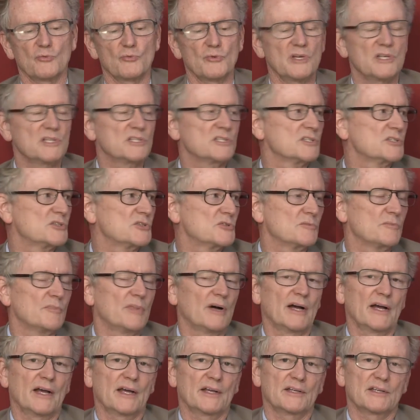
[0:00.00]
reasons you
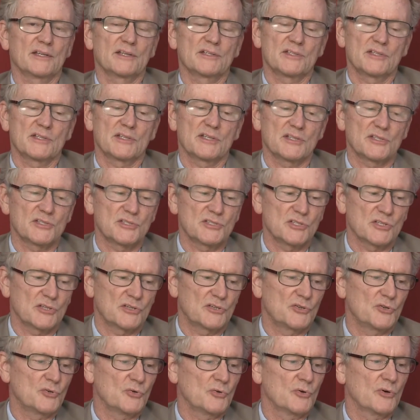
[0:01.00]
buy it is that it's
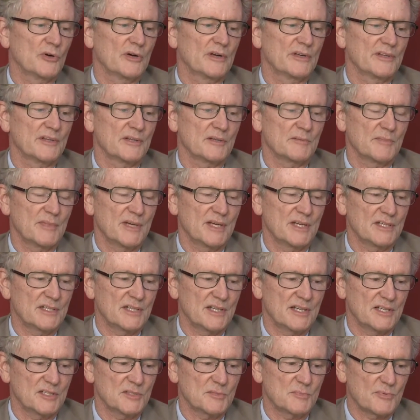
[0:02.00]
secure and that it
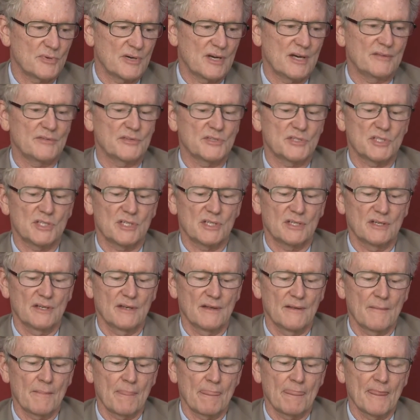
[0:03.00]
maintains privacy,
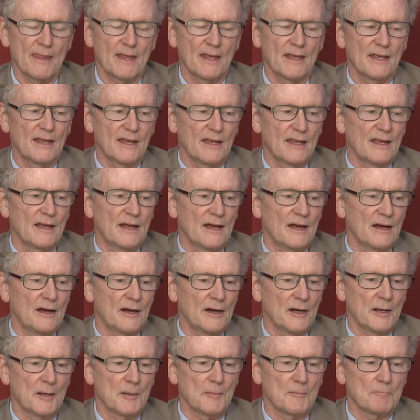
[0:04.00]

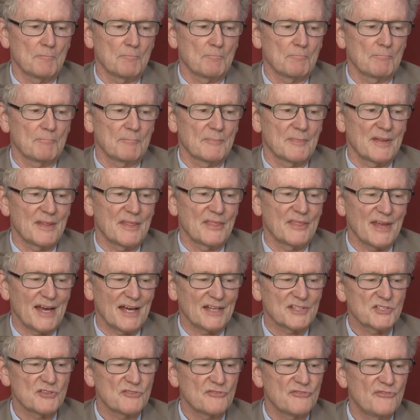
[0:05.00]

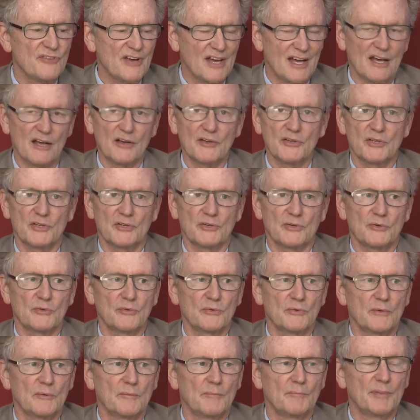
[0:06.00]
that's a
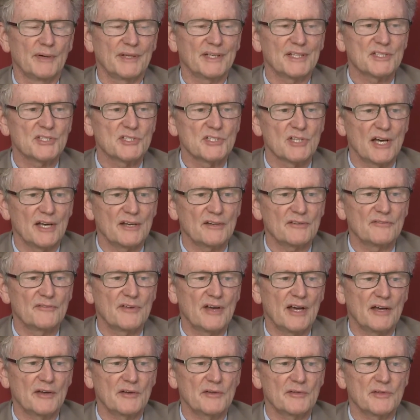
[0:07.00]
value, but it's not a
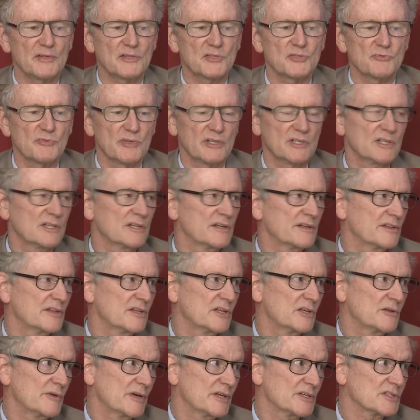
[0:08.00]
value that's written into
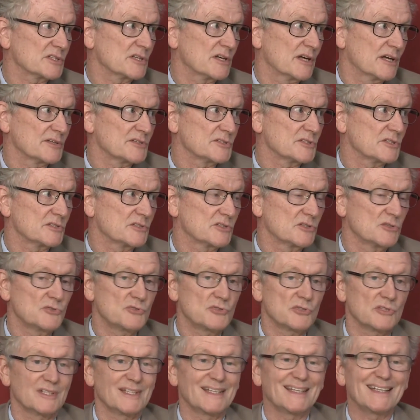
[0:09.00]
the U.S.
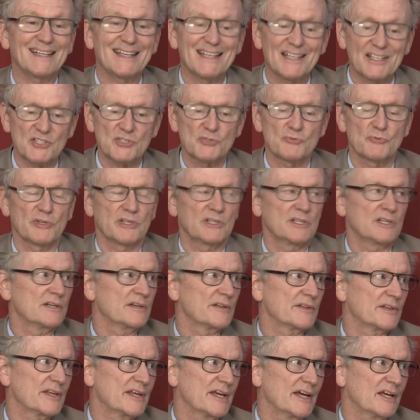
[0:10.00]
Constitution. It is written
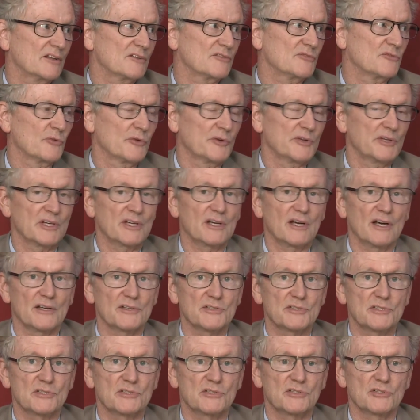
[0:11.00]
into the California
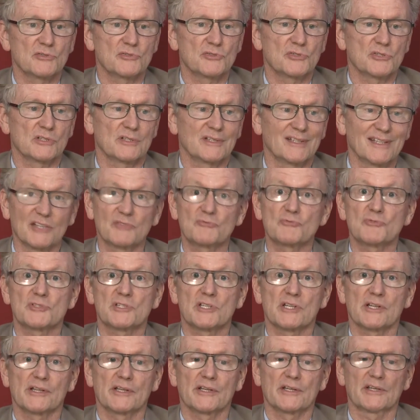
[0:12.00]
Constitution,
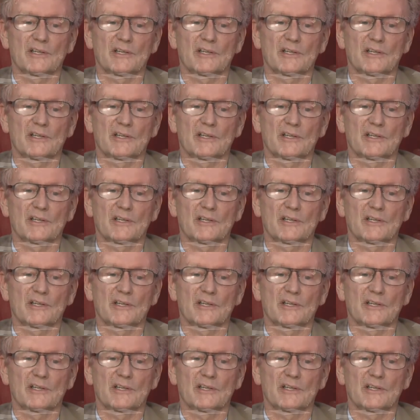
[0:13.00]
interestingly